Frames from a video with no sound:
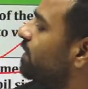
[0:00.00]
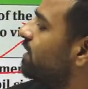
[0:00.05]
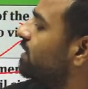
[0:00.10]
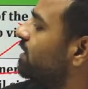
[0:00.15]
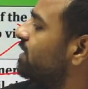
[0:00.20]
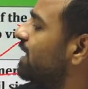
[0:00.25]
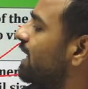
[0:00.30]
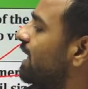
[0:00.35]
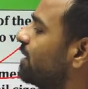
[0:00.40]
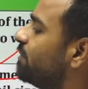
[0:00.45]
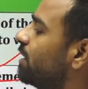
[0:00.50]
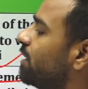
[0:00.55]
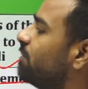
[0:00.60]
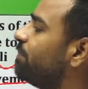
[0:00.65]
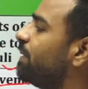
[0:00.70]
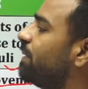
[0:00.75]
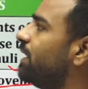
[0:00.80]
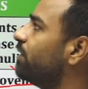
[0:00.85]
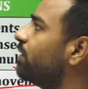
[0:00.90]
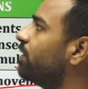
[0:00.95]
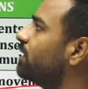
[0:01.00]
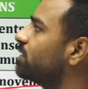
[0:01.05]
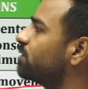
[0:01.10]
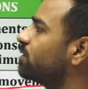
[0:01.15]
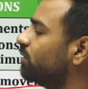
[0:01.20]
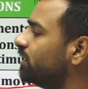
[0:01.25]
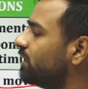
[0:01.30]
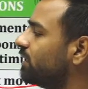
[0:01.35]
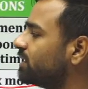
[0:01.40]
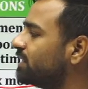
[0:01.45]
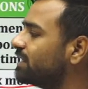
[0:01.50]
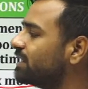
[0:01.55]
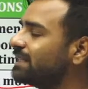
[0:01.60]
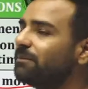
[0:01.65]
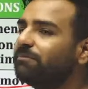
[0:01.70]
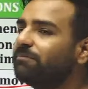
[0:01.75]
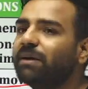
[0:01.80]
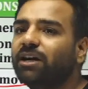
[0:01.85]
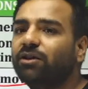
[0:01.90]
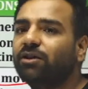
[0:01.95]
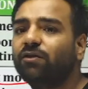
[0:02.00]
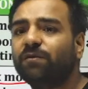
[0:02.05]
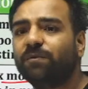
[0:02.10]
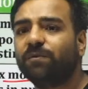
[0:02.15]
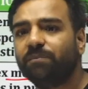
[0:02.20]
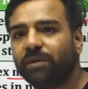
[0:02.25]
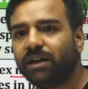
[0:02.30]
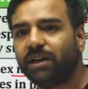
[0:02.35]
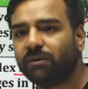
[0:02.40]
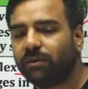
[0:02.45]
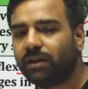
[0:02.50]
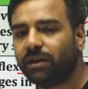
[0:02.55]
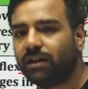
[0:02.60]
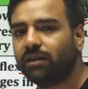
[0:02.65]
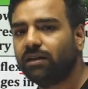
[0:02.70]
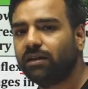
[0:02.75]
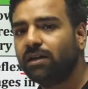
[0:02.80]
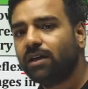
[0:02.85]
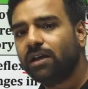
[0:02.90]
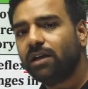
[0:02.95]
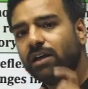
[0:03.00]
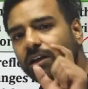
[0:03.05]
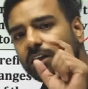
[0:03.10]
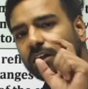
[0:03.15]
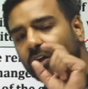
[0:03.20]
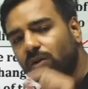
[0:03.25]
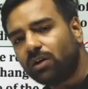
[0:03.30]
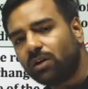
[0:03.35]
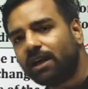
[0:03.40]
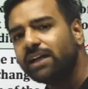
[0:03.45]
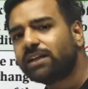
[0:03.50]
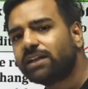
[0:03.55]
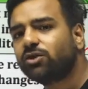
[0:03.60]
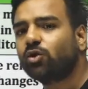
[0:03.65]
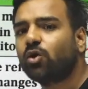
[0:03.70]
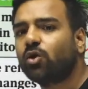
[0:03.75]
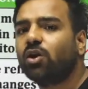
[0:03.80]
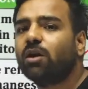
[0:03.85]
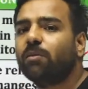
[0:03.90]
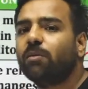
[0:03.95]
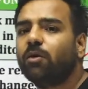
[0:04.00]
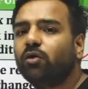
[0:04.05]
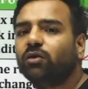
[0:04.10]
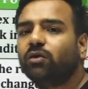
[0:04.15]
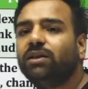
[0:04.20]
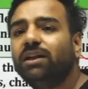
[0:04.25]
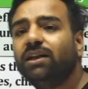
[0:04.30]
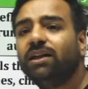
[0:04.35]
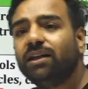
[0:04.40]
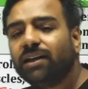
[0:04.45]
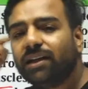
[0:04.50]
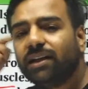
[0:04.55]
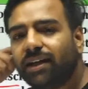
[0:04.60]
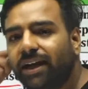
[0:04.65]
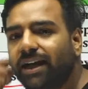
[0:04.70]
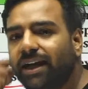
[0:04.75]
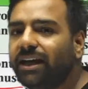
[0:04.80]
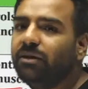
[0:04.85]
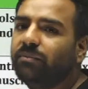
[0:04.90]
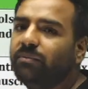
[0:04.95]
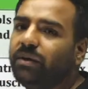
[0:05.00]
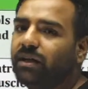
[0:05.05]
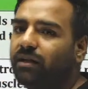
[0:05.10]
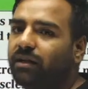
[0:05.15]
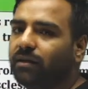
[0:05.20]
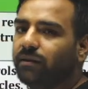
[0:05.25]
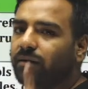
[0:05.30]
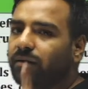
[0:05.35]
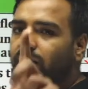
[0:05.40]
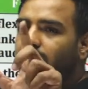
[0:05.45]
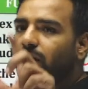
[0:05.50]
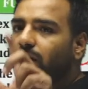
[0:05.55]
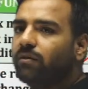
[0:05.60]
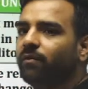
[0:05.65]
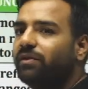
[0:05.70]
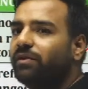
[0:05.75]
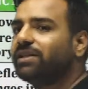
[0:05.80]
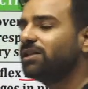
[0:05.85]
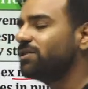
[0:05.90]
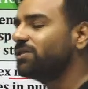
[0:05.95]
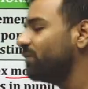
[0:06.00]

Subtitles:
cerebral pedicle. So this is the part of midbrain. Now let's talk about the hindbrain, which is